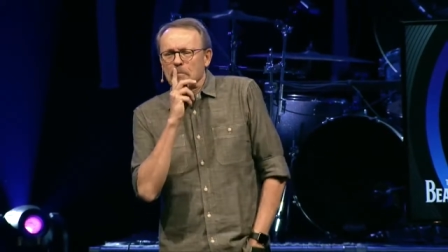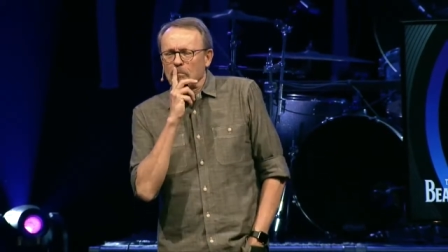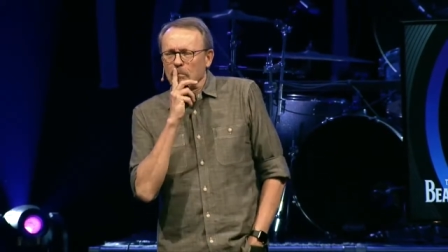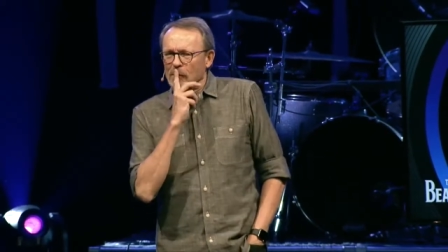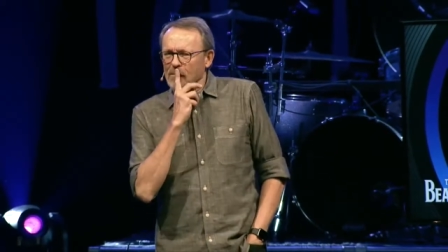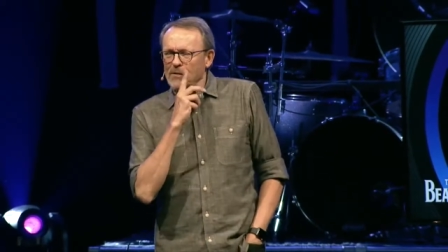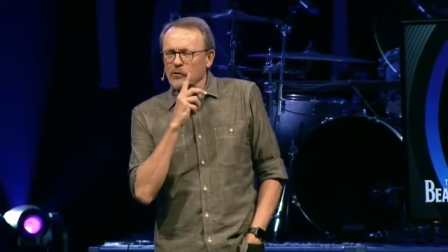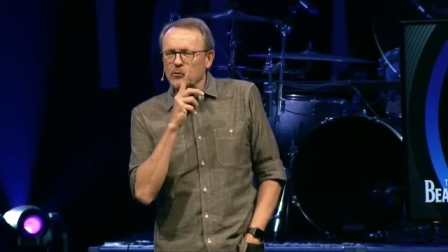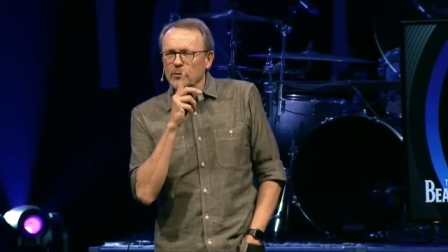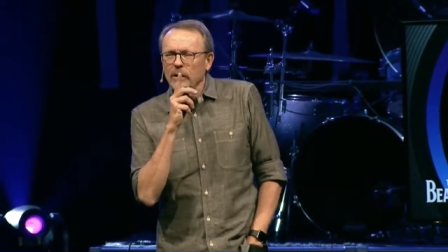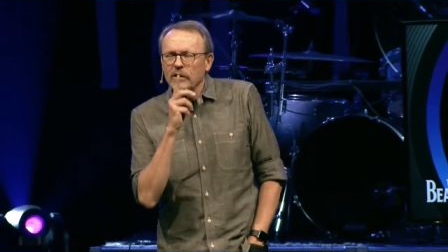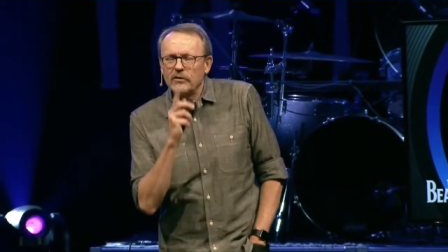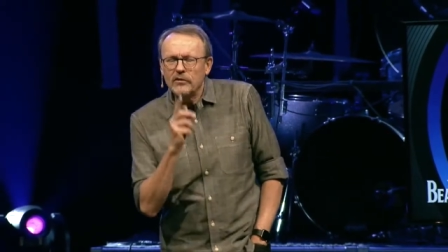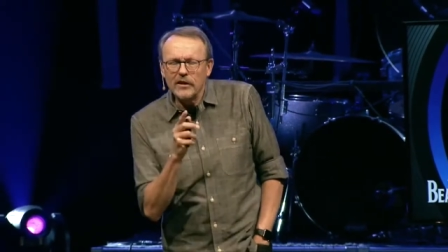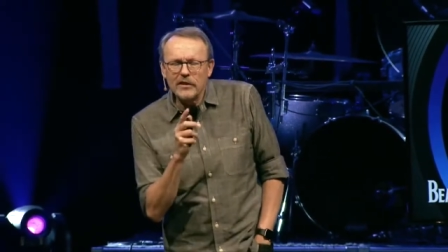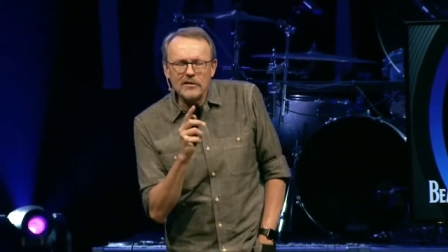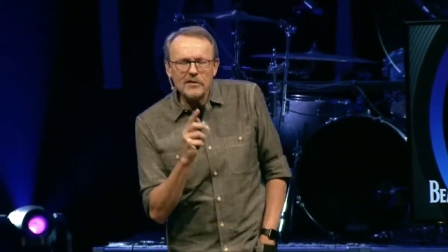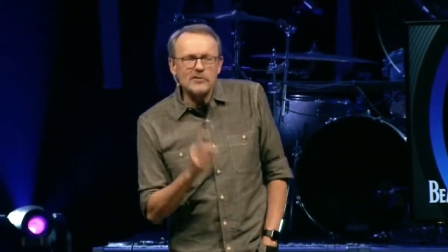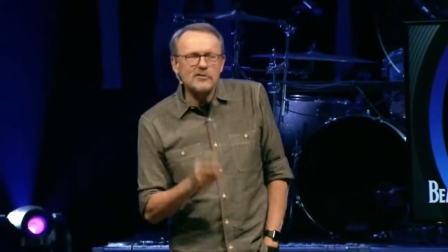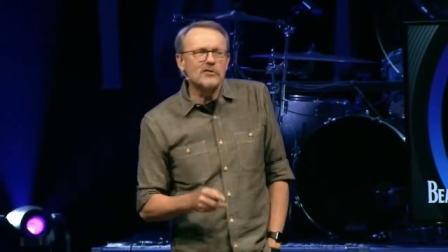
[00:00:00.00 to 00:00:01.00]
here's why I
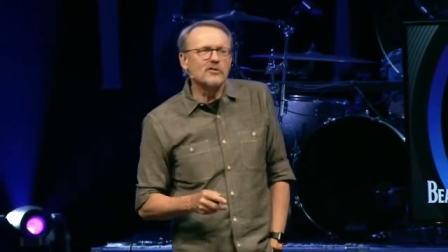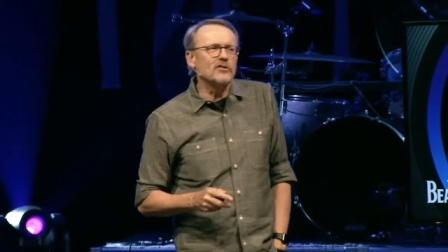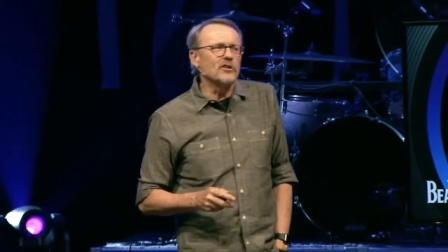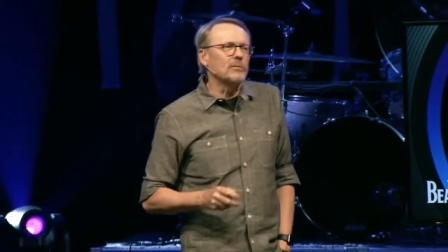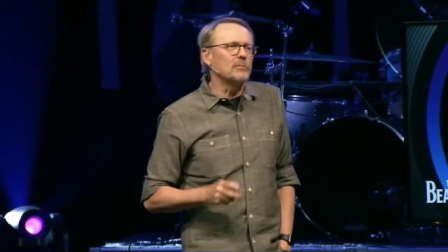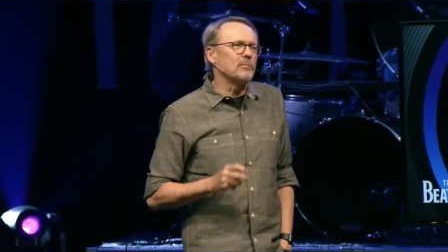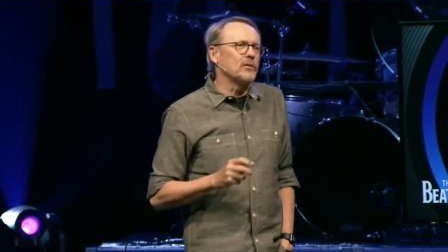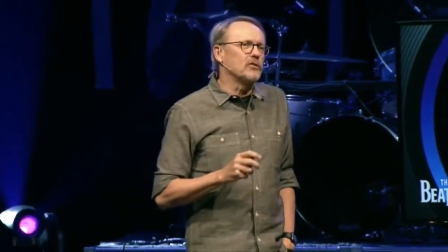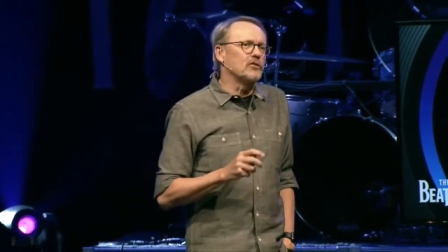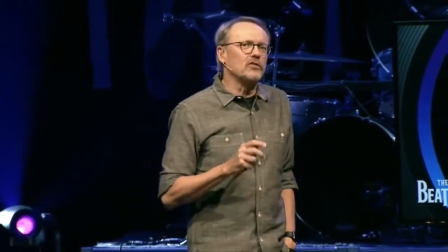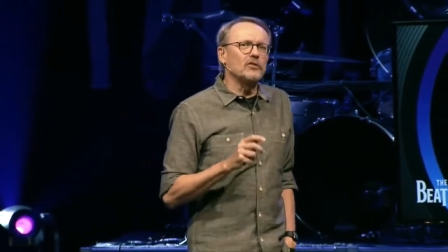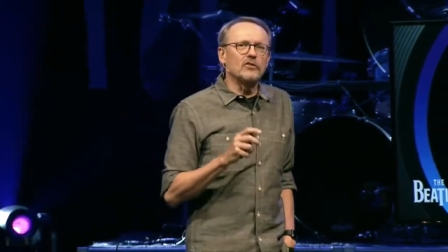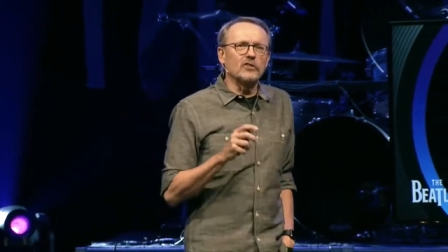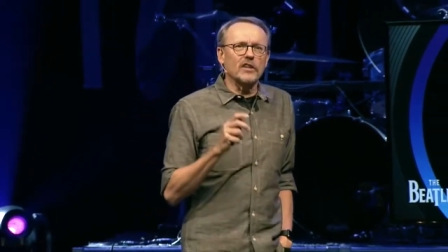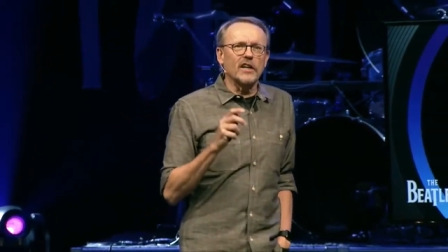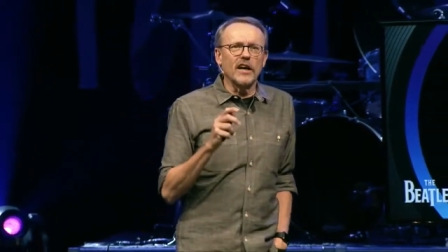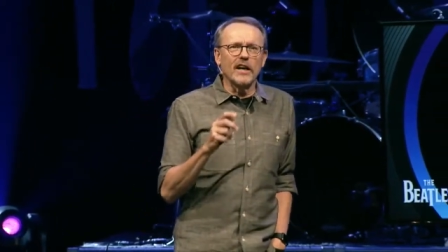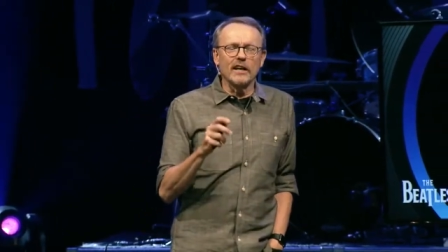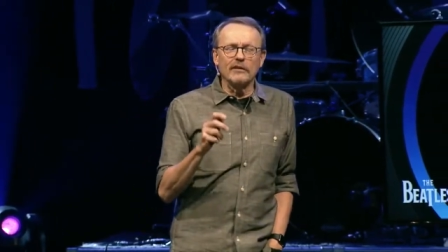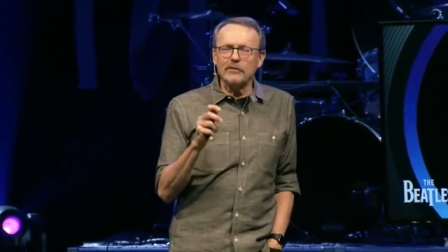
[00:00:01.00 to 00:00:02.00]
said this is
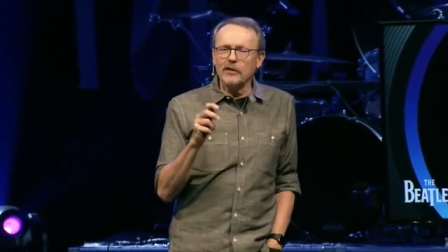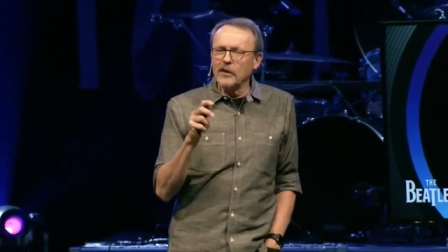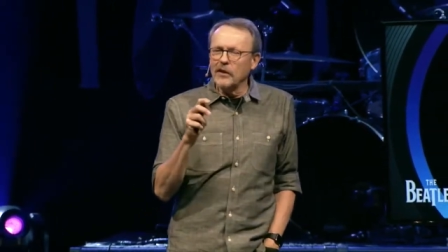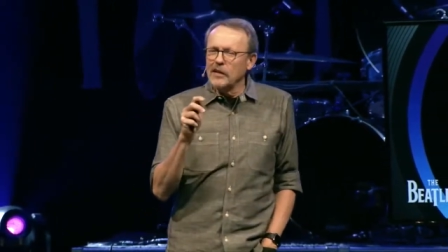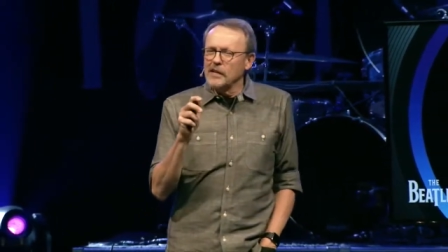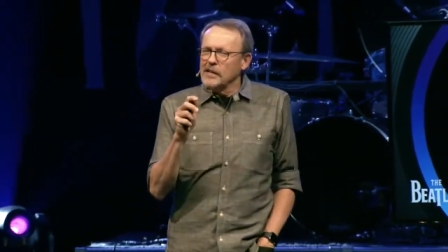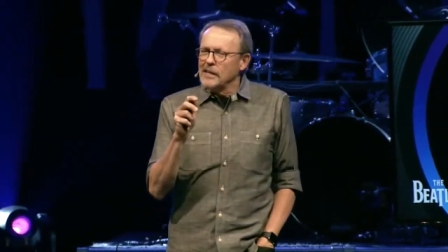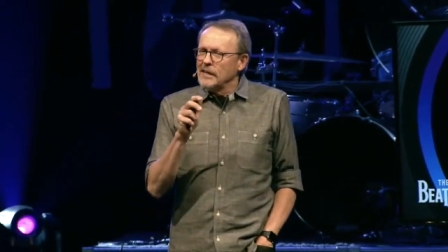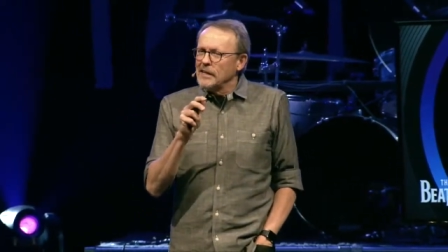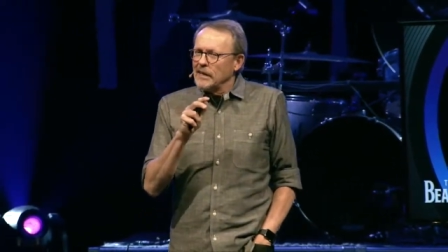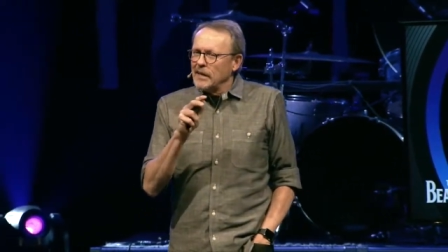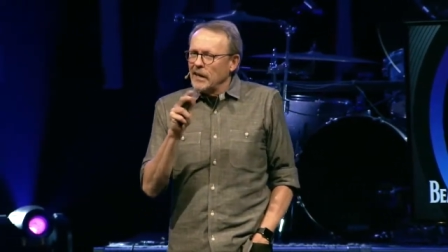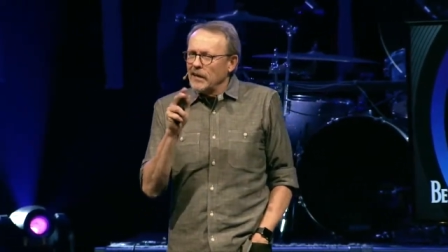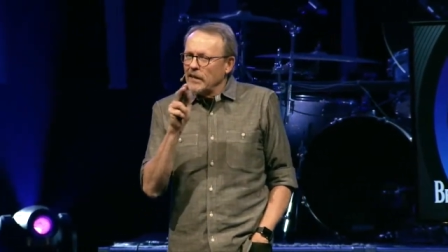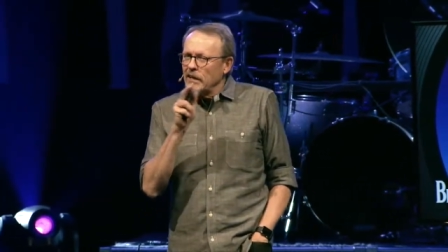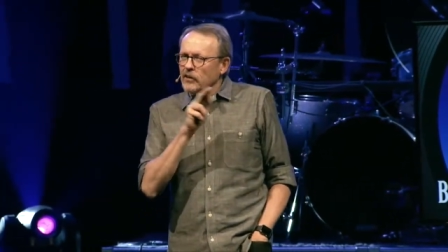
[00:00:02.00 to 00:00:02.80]
kind of an